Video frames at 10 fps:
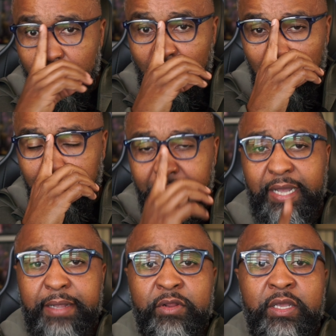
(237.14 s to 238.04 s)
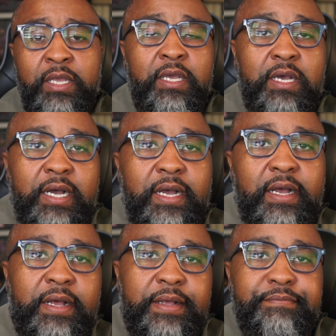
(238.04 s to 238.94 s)
But
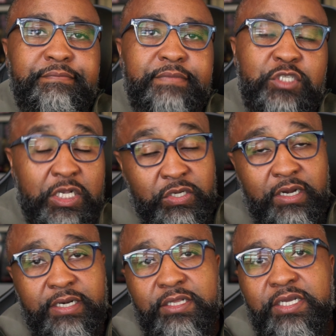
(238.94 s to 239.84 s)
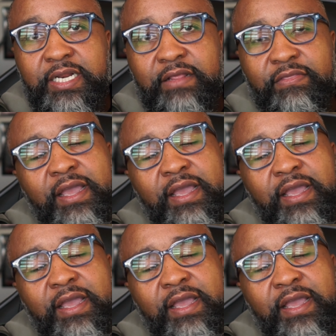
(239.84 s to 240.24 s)
so I started looking at that,